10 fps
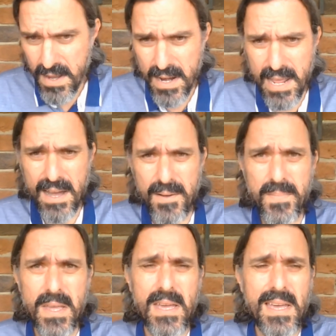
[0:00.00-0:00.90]
Now,
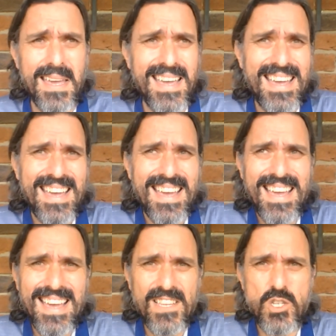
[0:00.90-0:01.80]

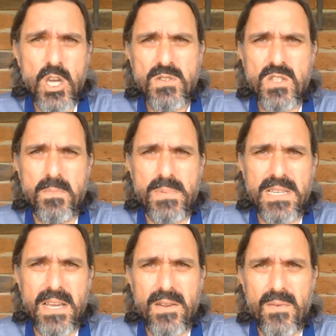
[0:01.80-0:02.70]
in terms of the
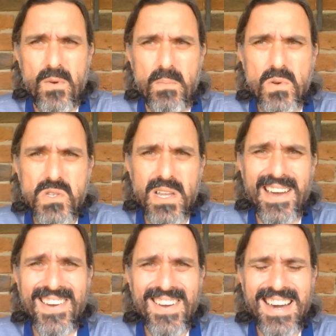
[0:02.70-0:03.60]
Petit
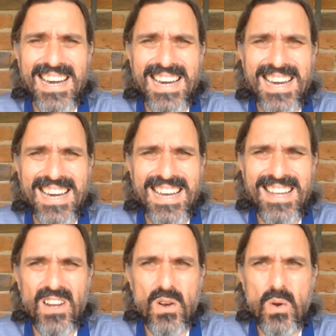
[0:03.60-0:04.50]
Robusto,
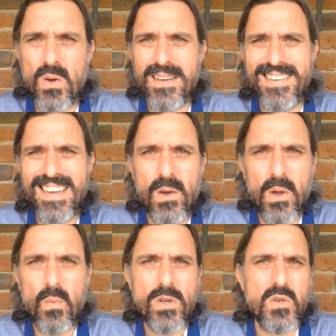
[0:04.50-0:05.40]
look,
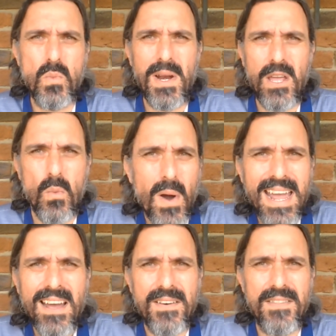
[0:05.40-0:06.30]
it wasn't really
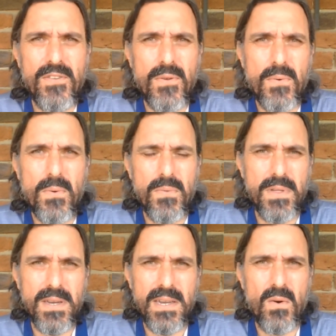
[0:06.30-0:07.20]
around until
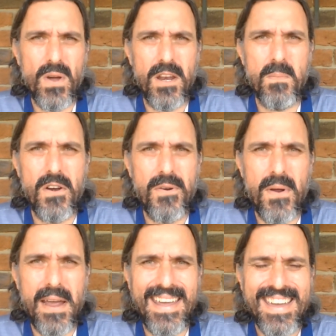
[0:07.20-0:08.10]
the Hoya de
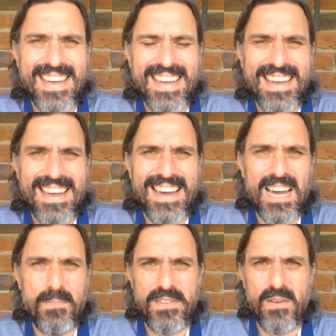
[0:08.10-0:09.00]
Monterrey
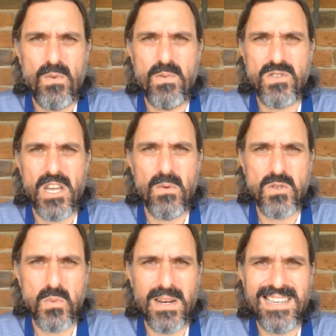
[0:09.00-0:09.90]
Petit Robusto
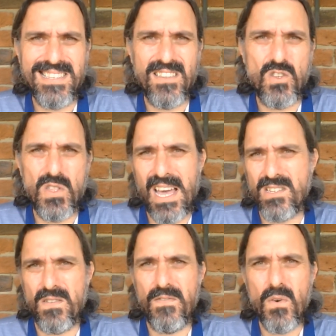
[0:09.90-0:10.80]
was released in
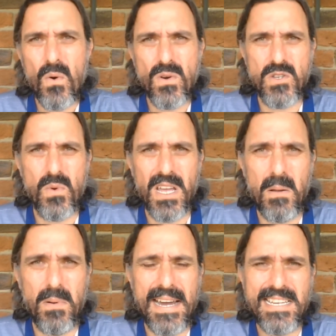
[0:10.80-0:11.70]
2004 as a
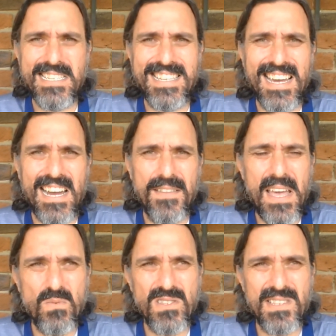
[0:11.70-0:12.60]
regular production cigar, and
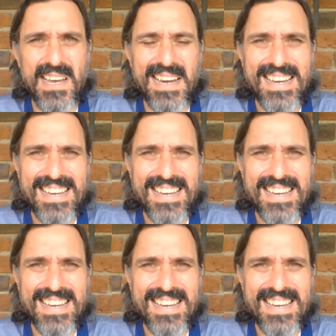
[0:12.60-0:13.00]
that was a